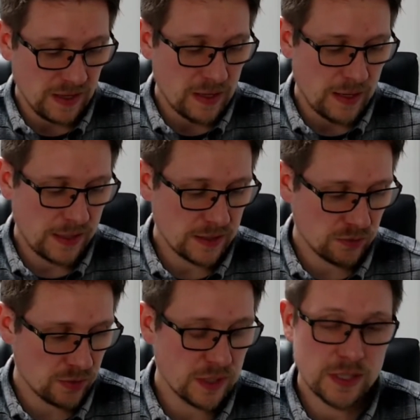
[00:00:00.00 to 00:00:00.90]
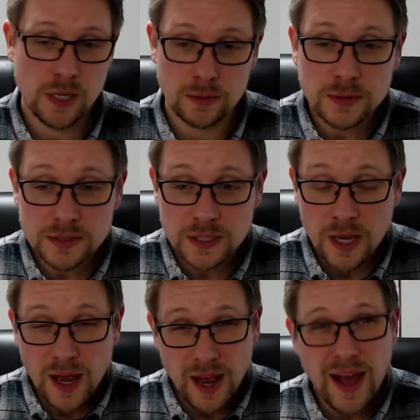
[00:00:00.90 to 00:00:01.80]
As a result,
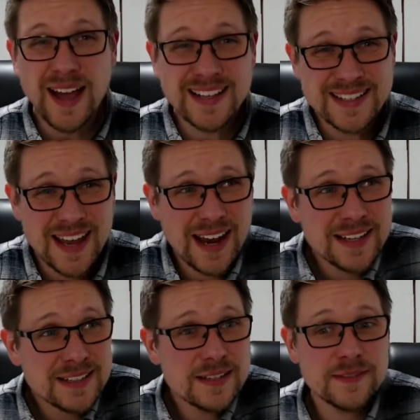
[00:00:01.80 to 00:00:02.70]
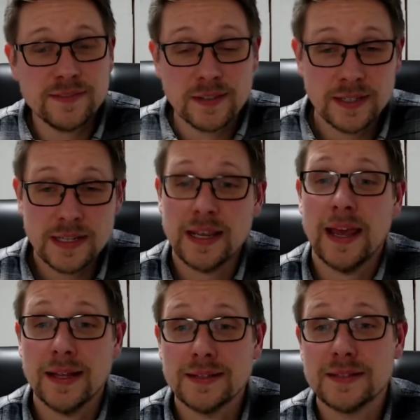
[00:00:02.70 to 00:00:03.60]
I tend to
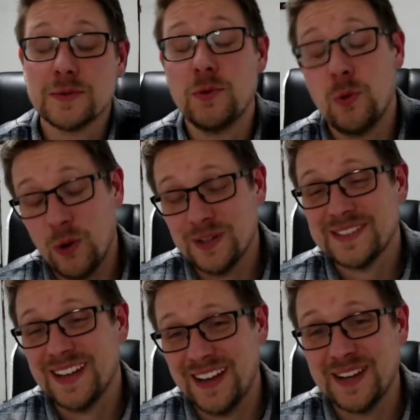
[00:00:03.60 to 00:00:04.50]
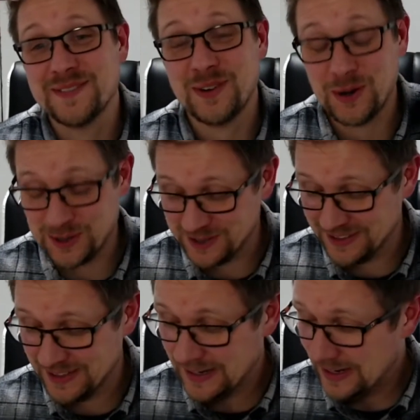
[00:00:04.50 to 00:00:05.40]
forget what I've ordered,
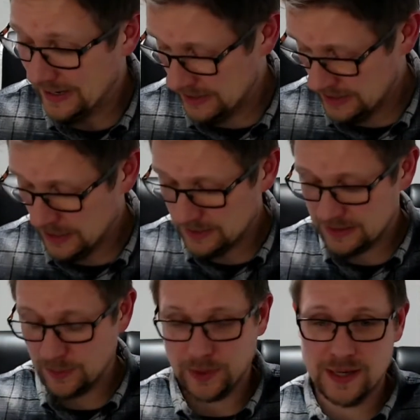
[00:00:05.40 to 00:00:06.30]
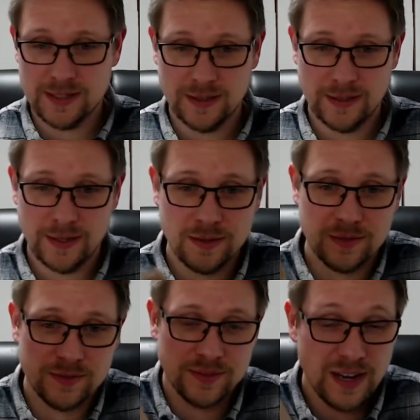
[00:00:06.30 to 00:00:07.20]
and unsurprisingly
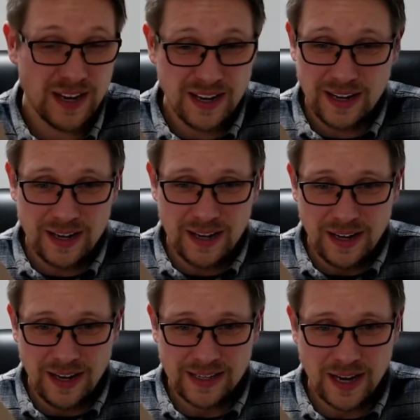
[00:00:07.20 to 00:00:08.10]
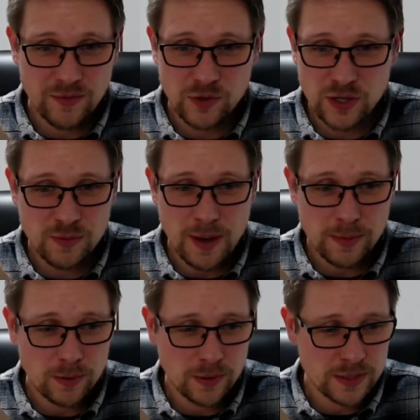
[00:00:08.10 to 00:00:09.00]
enough, I can't really remember
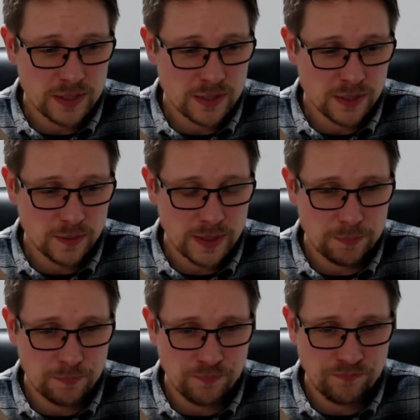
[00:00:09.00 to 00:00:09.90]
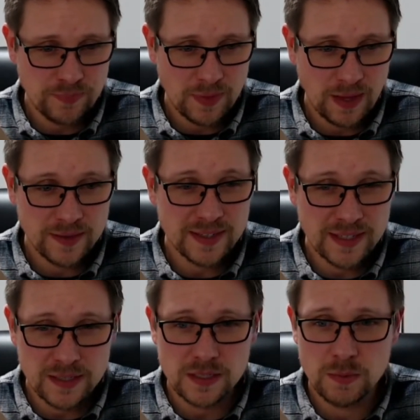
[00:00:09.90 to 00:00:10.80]
what this is going to be. I think
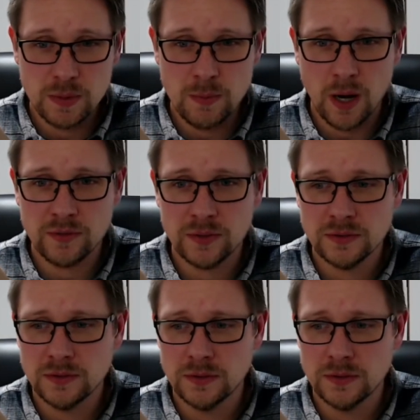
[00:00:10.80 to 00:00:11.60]
it's going to be Marvel.